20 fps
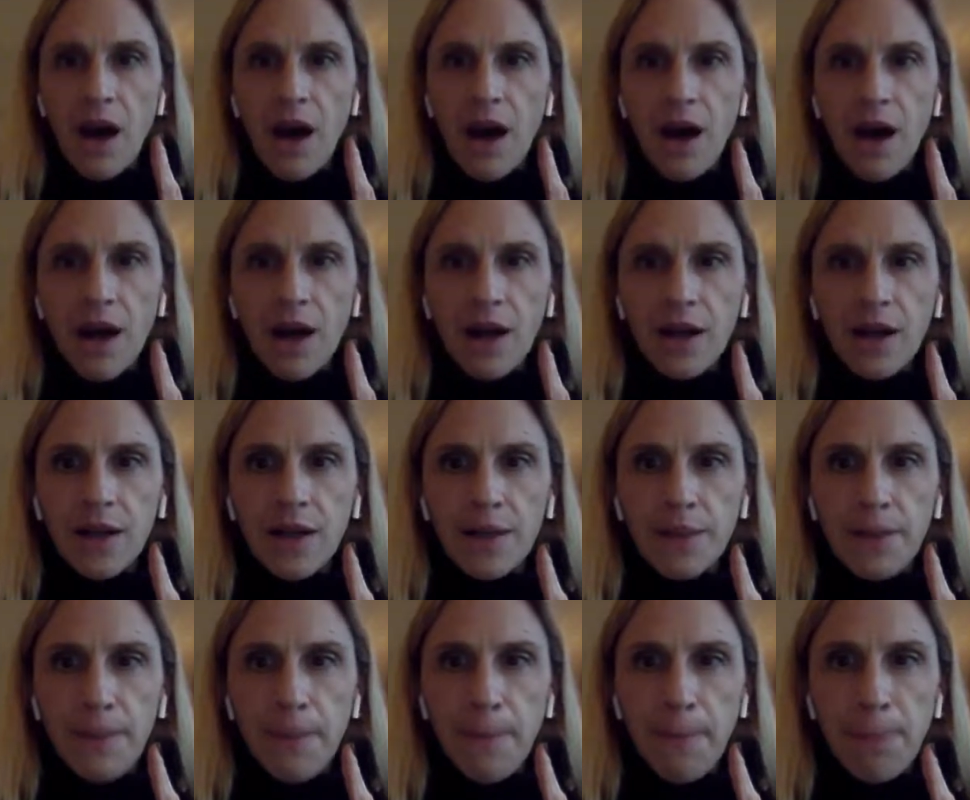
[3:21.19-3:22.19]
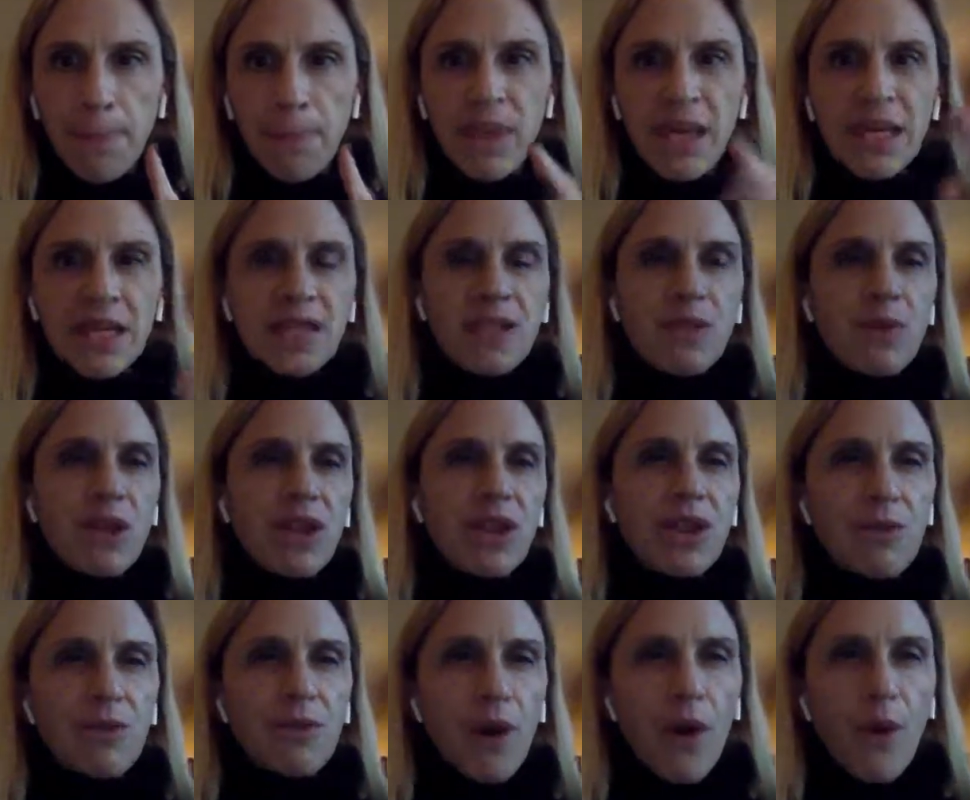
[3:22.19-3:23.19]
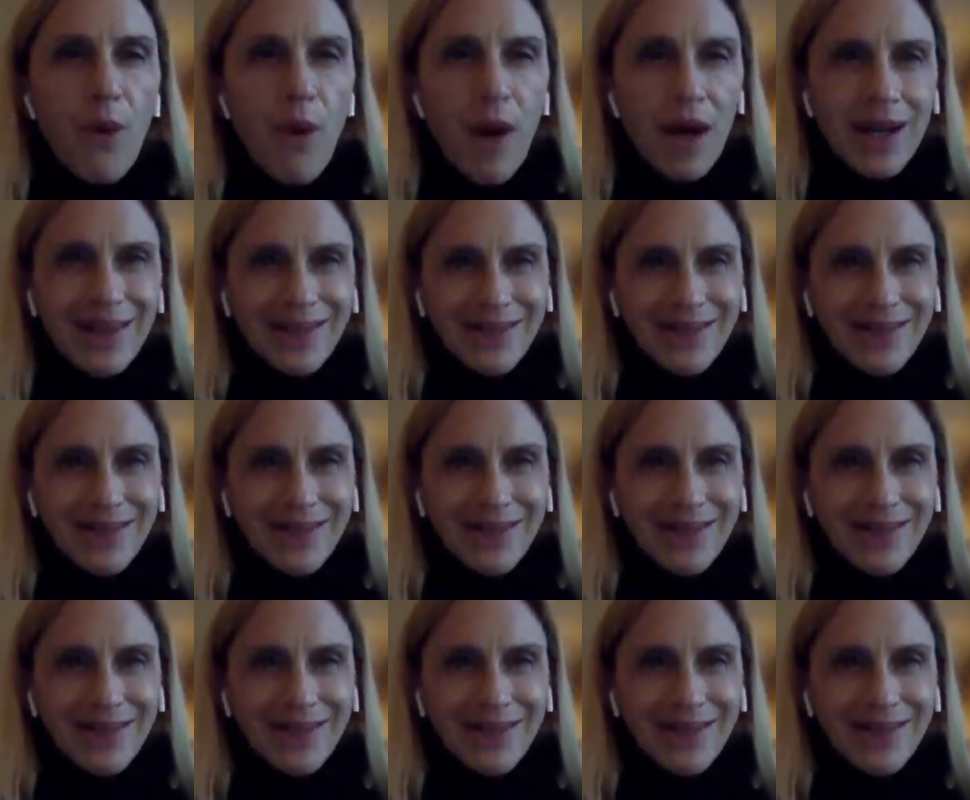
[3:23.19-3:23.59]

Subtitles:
are things we throw on